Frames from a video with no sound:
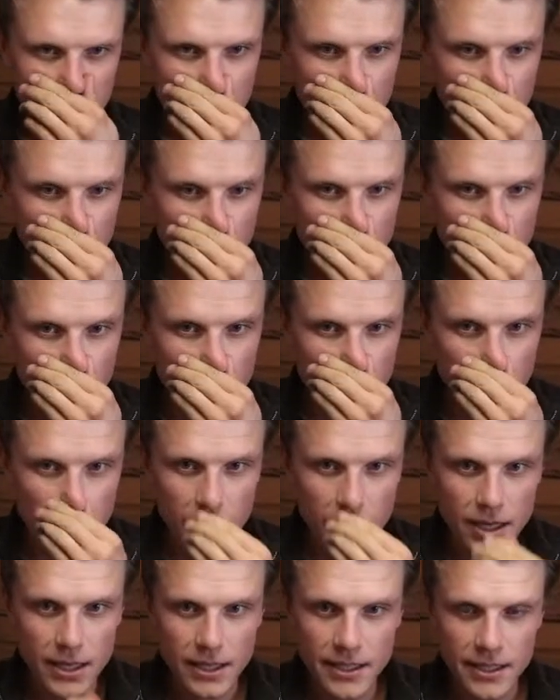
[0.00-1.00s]
Whew!
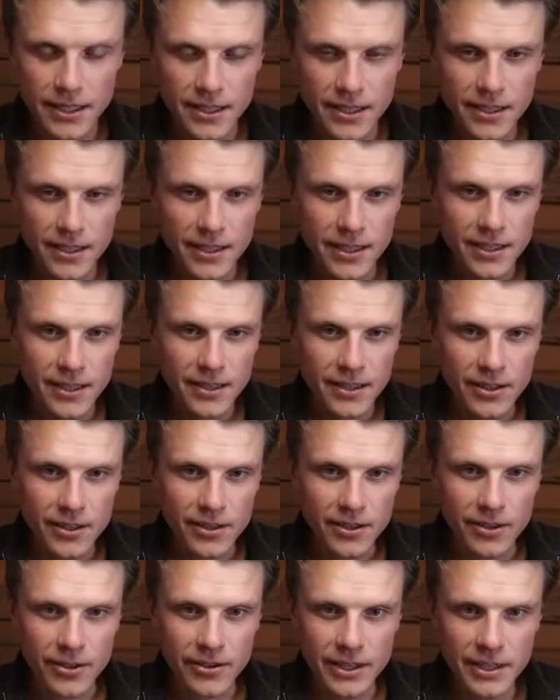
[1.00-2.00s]

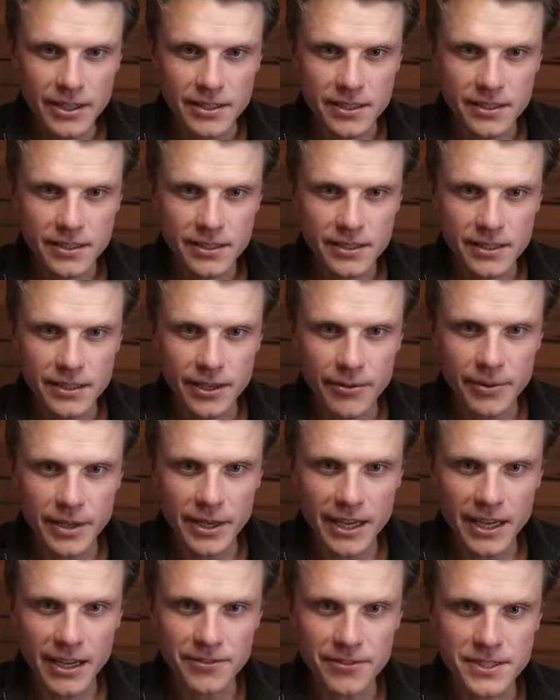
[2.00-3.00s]
Alright, there we
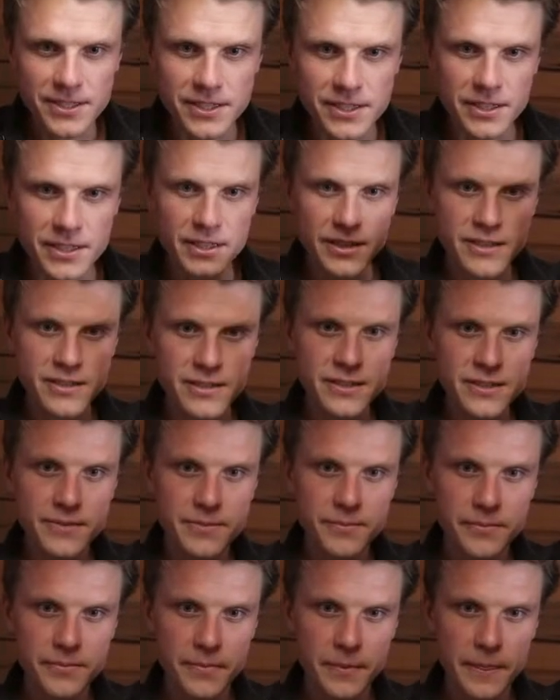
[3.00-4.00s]
have the stars.
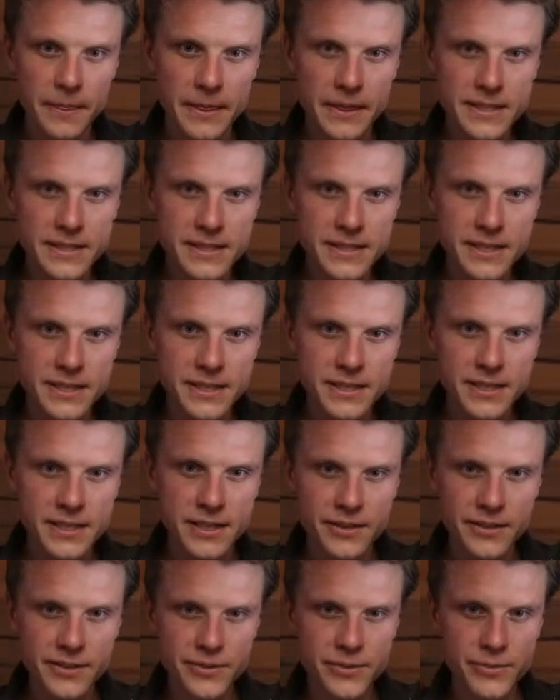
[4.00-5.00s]
This is starting
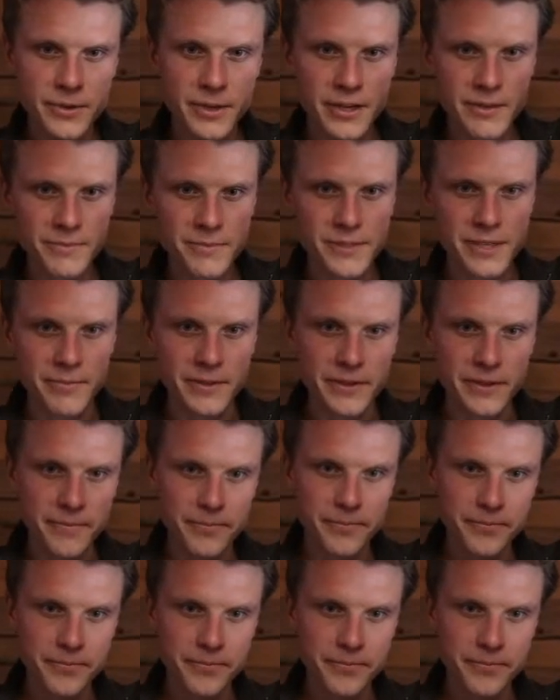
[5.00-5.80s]
to become something.